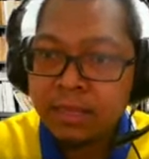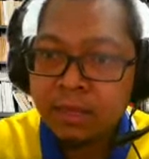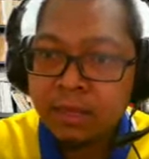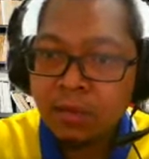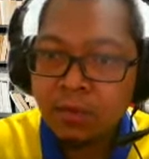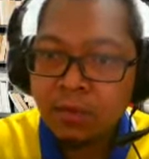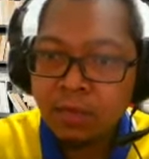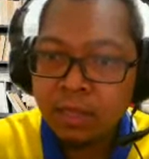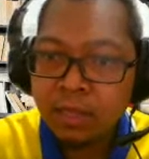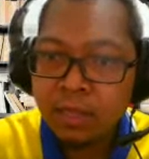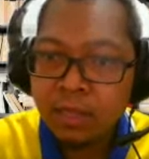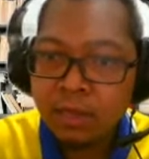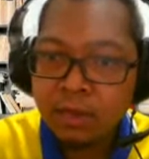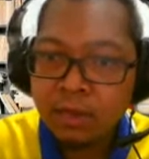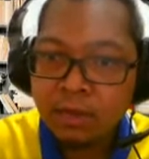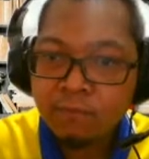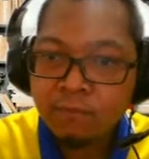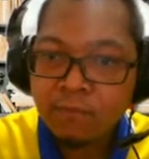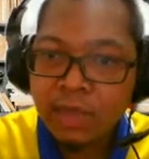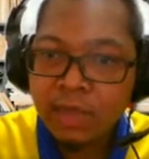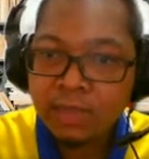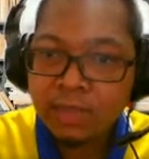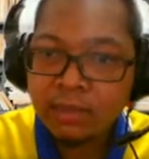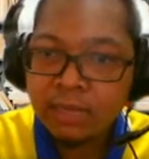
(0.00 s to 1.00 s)
okay,
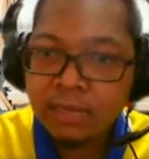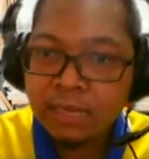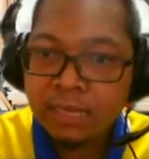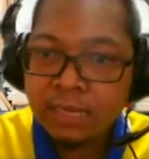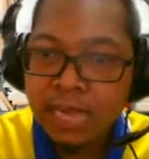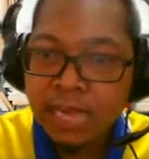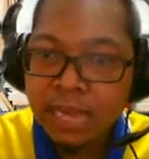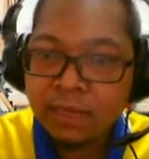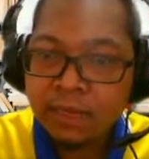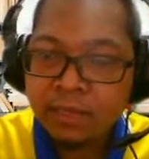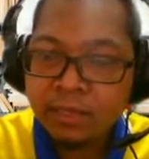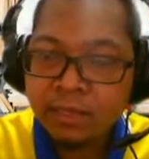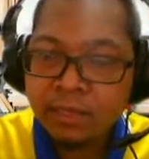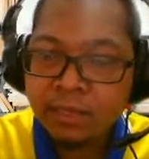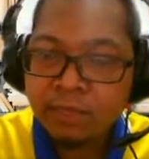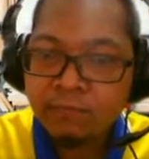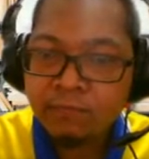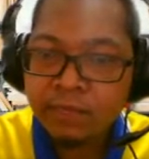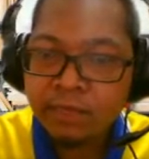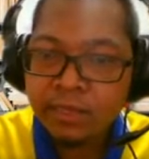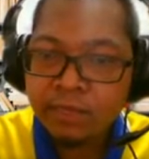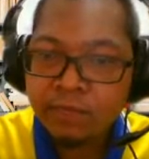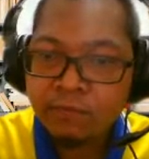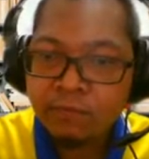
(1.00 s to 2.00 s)
reflected at the
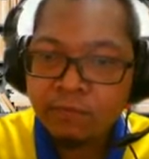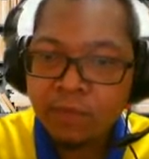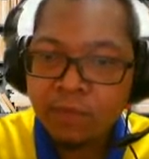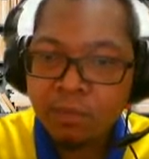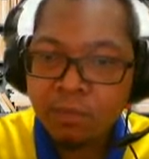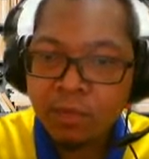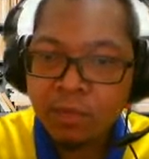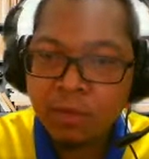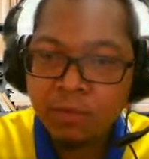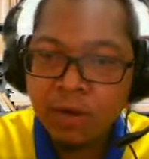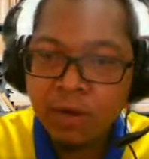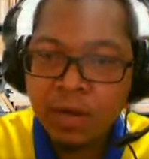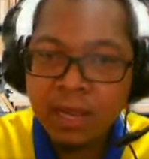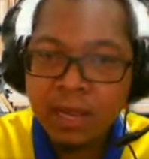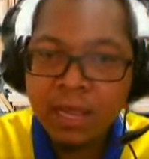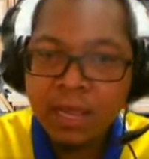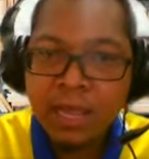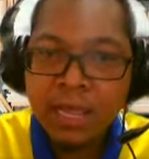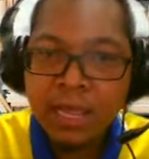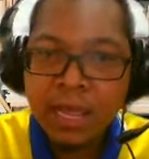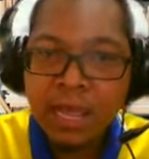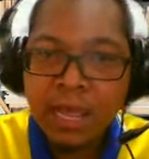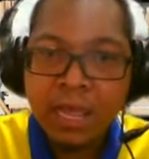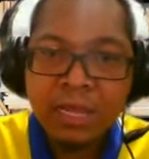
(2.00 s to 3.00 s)
surface of the mirror,
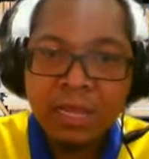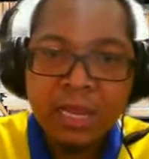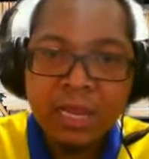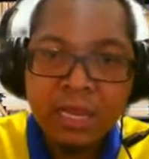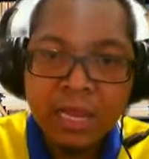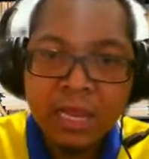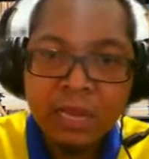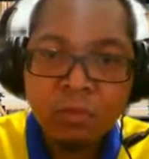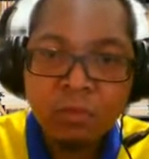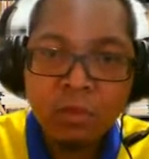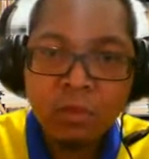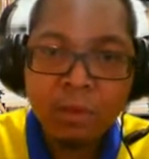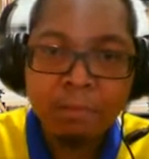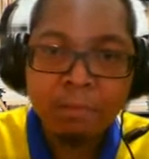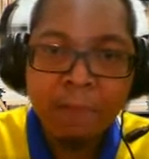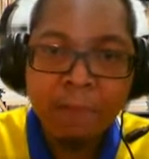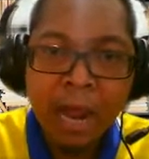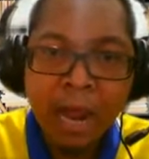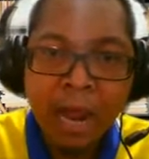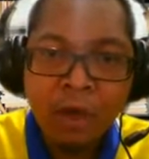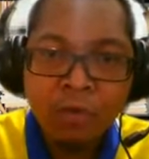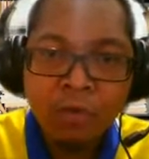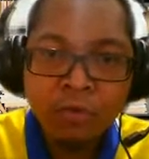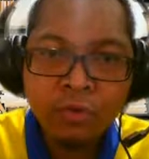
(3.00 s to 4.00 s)
and then it will
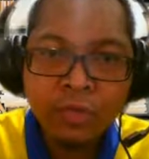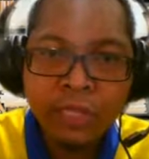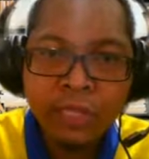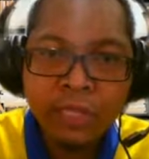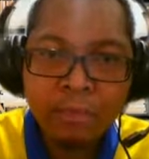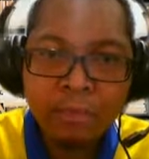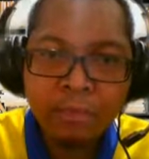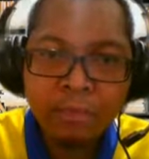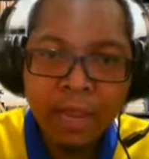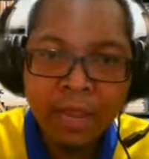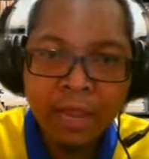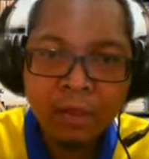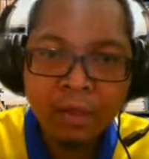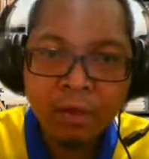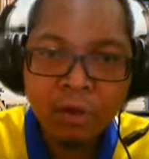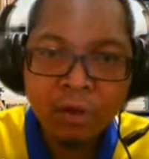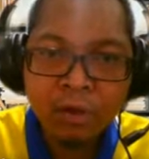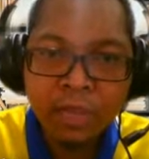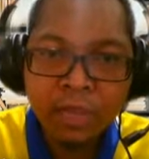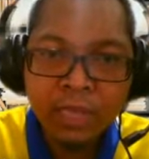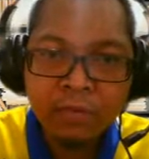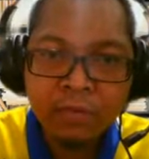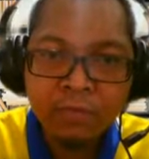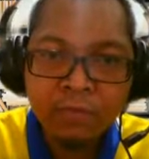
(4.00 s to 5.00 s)
bounce back,
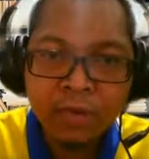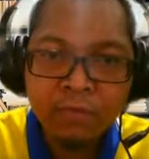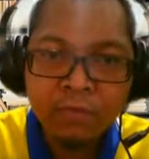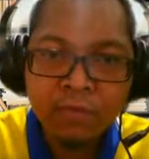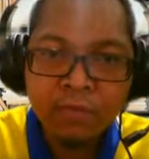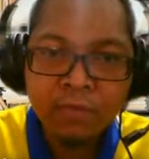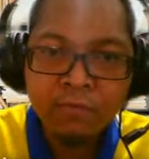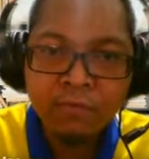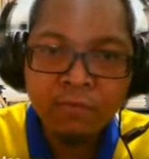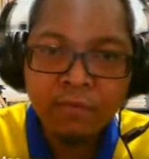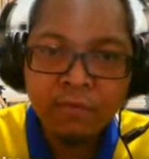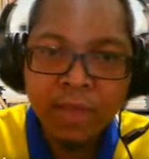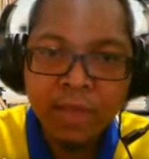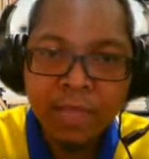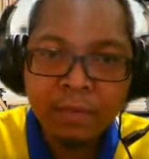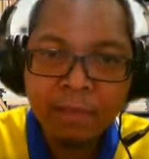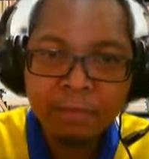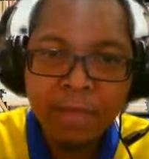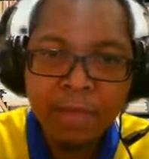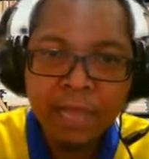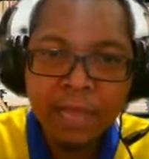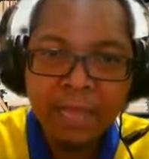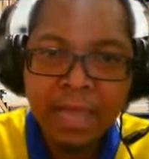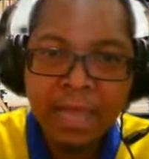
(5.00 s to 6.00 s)
or it will reflect
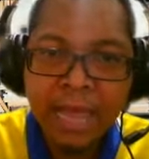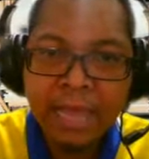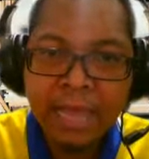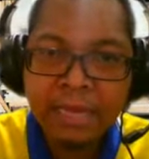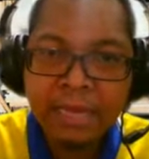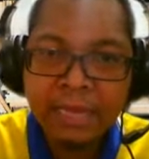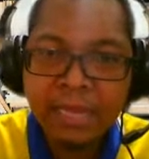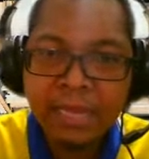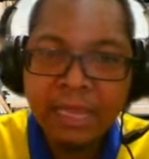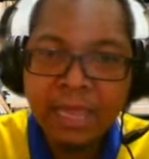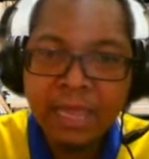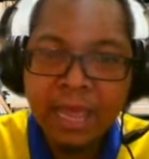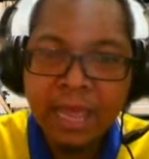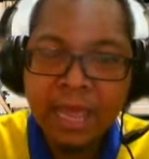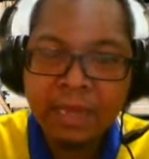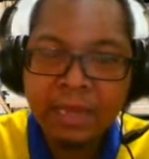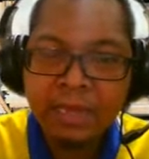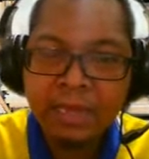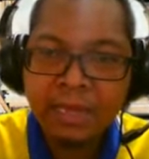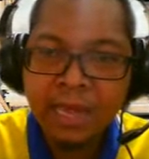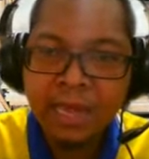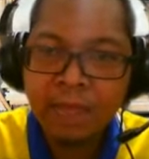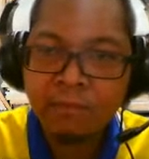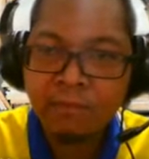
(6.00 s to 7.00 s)
back at the
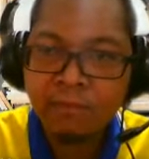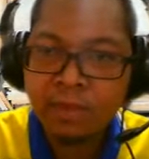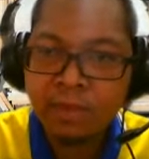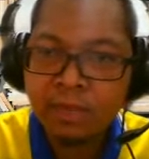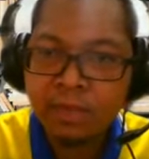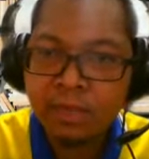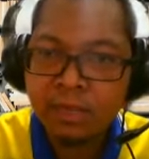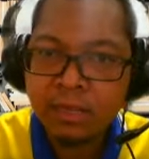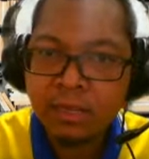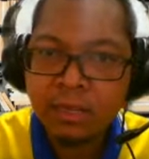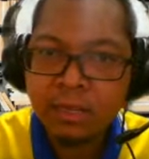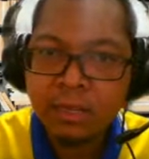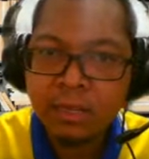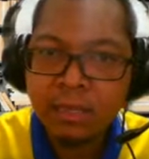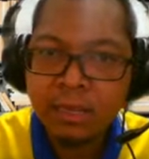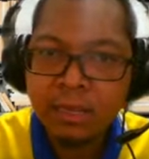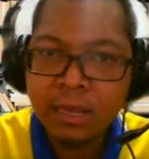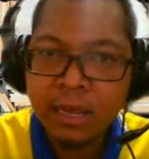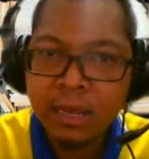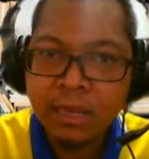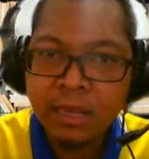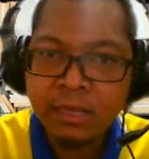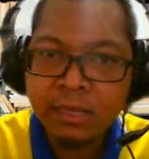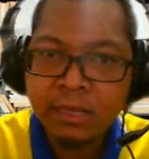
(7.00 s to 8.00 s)
left.
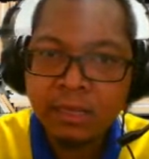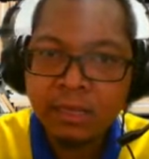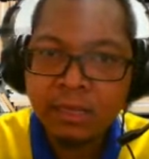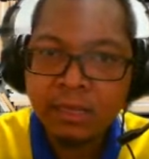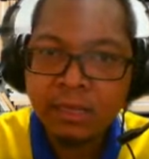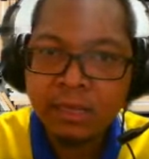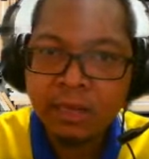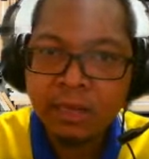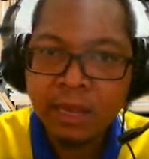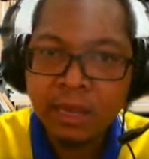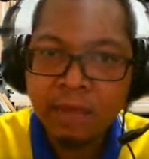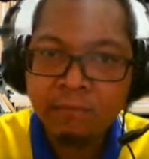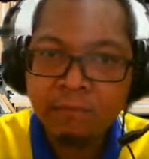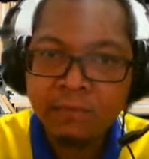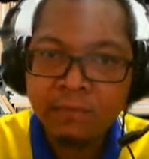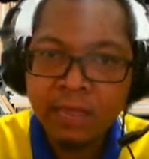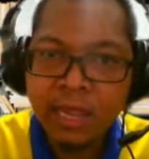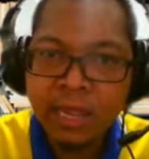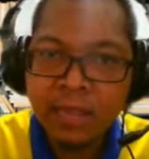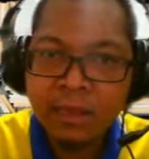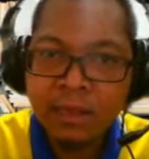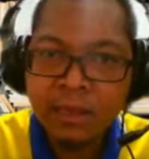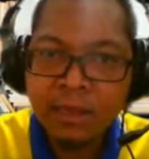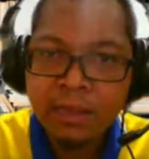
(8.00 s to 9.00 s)
This is the left
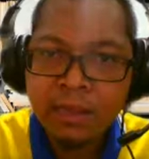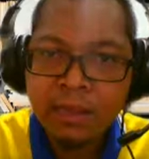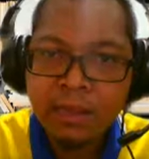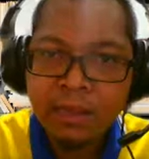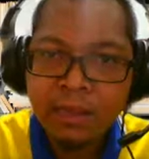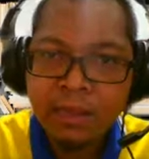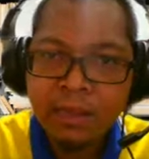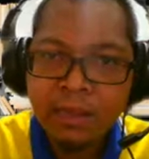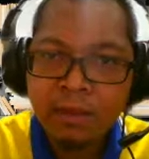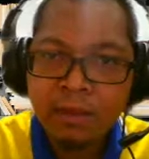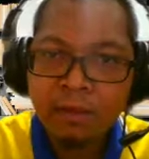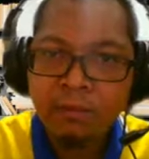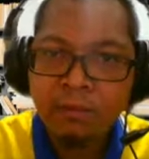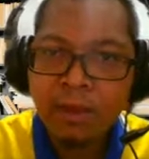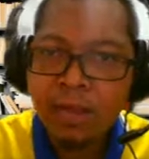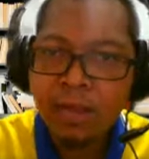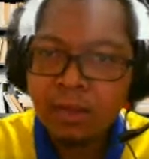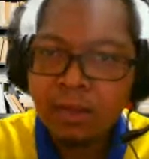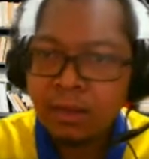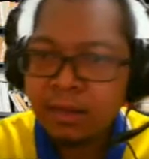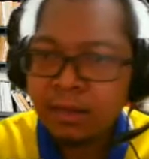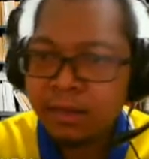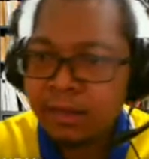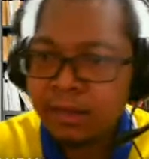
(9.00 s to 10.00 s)
side,
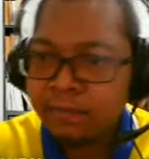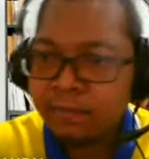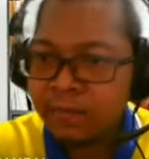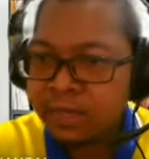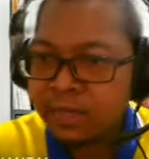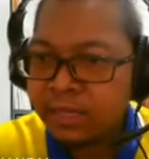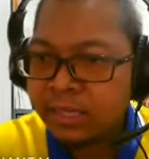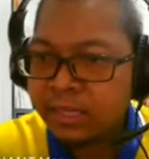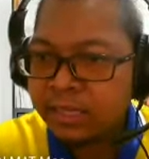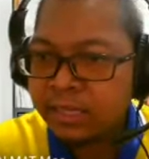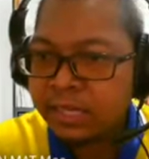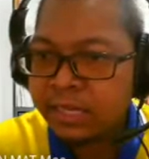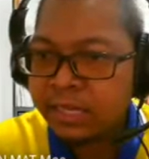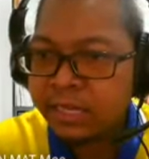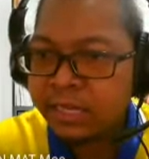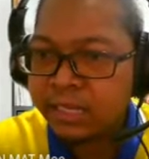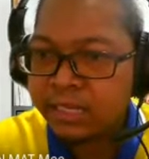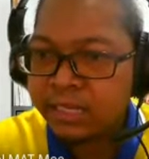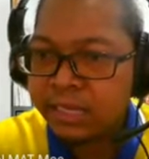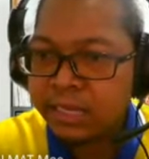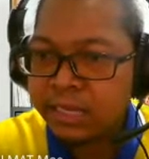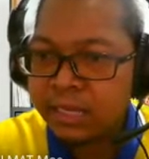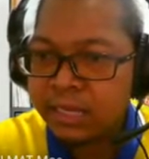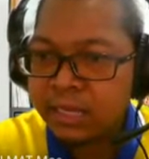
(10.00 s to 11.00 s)
right? This
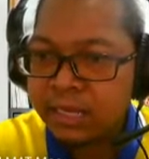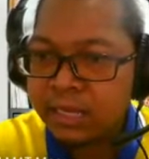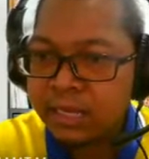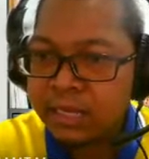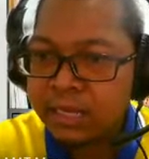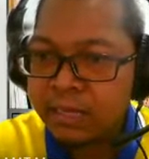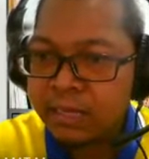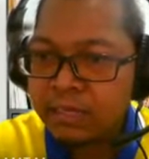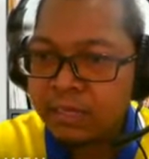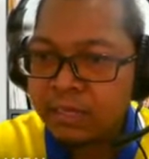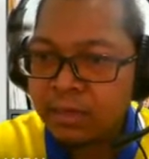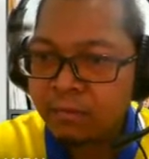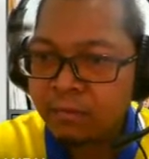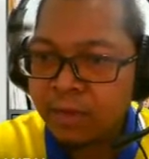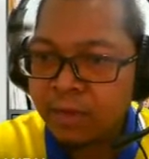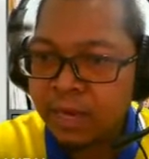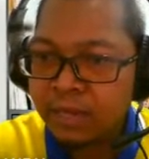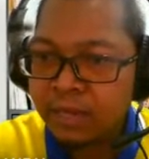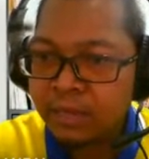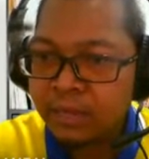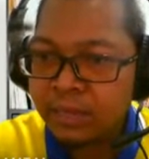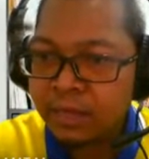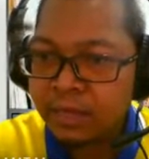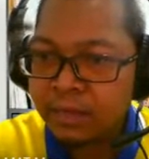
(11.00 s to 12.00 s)
is the
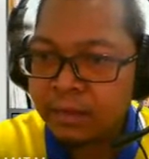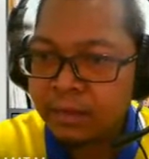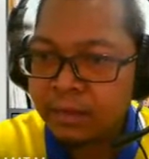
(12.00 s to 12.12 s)
right side.